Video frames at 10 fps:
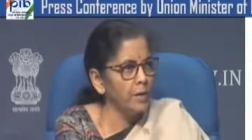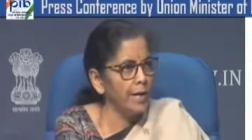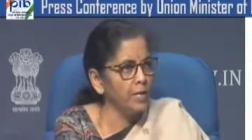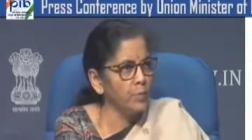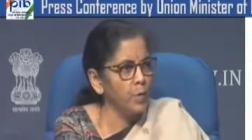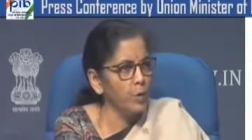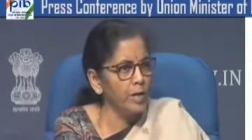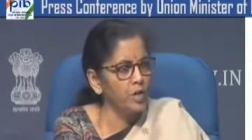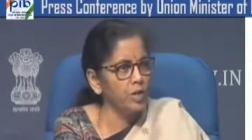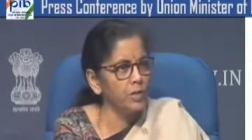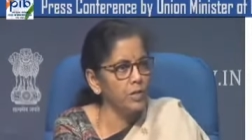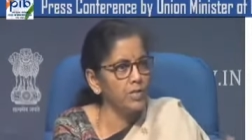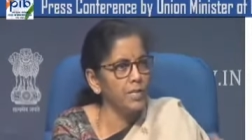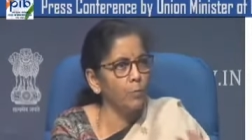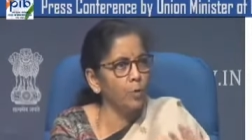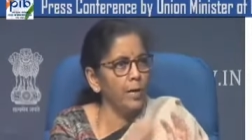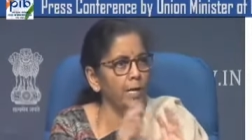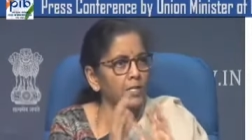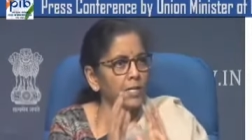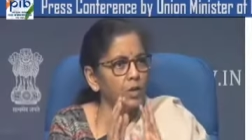exploration, someone
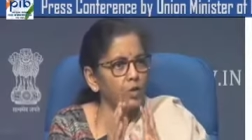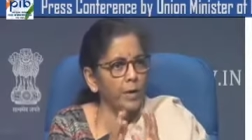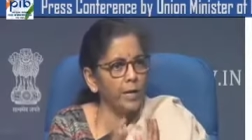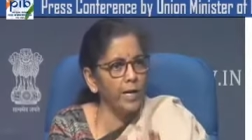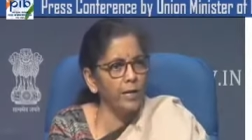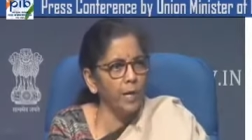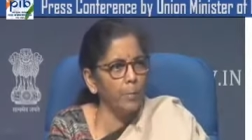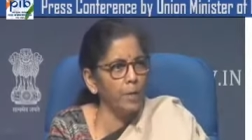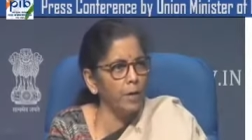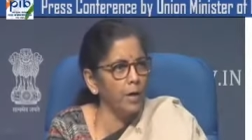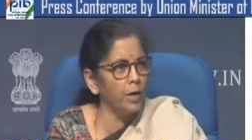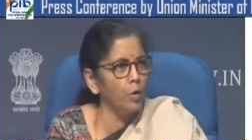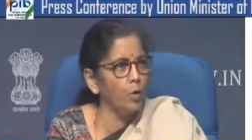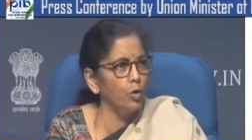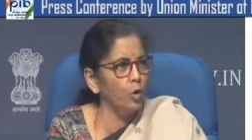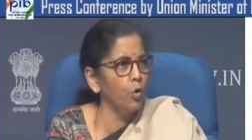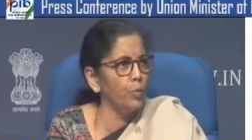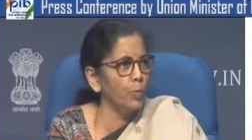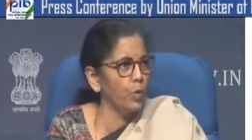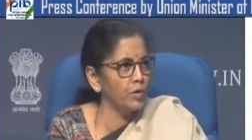else had to again come and undergo the
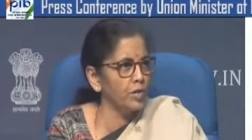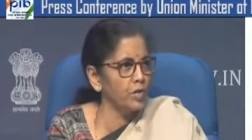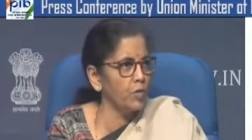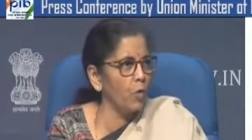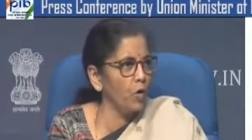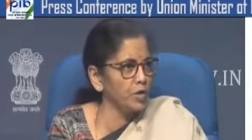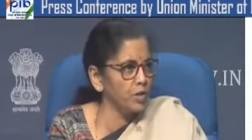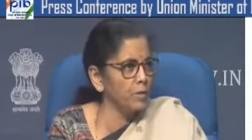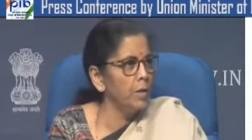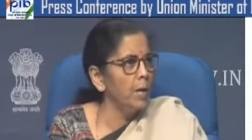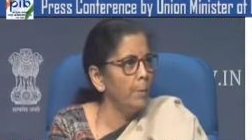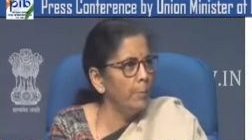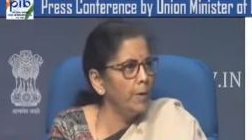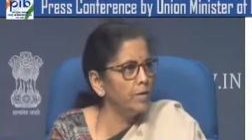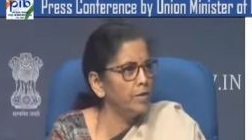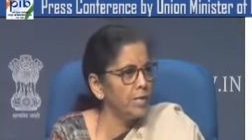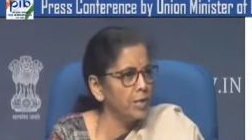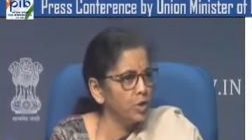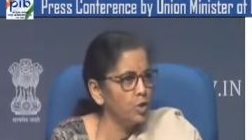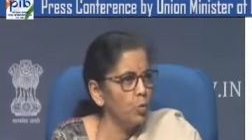whole process of auction, bids,
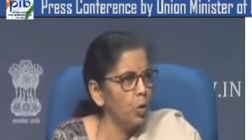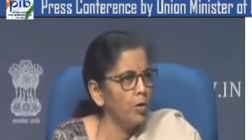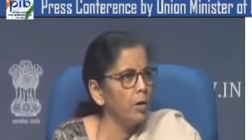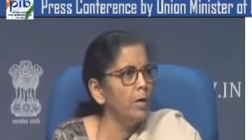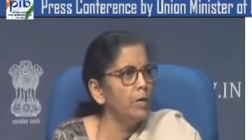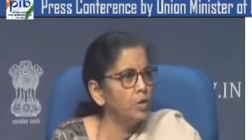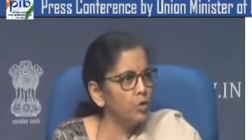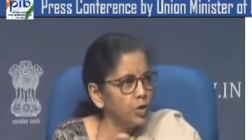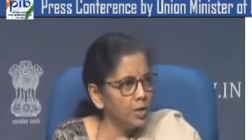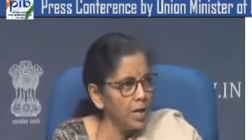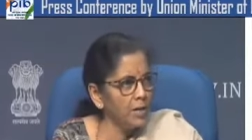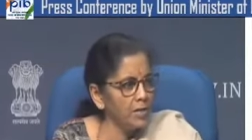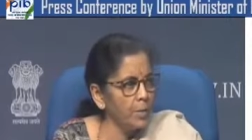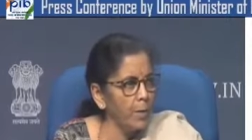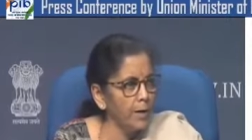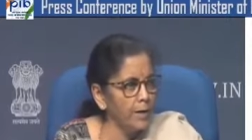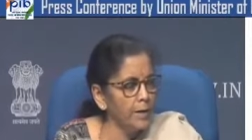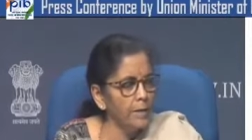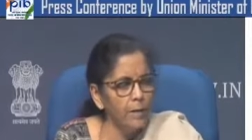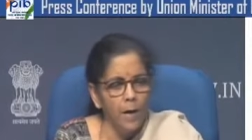and so on to start the
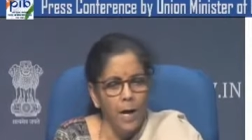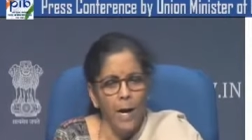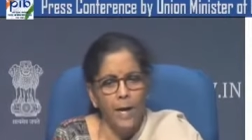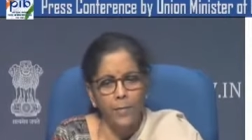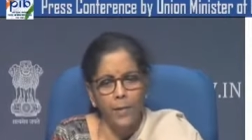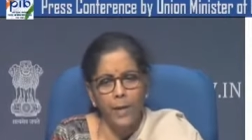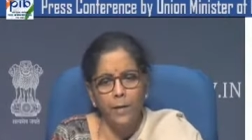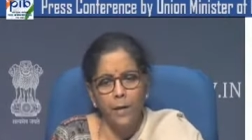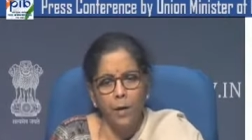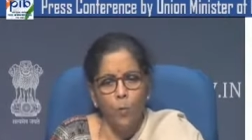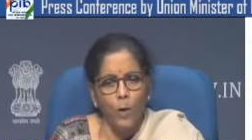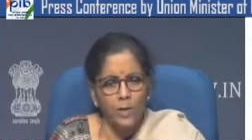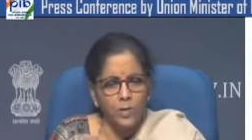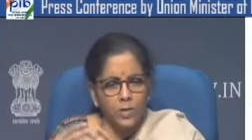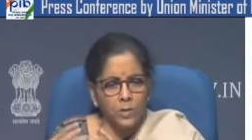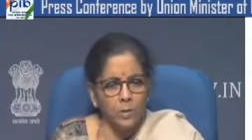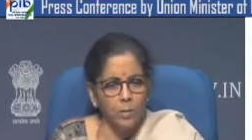mining. And then once the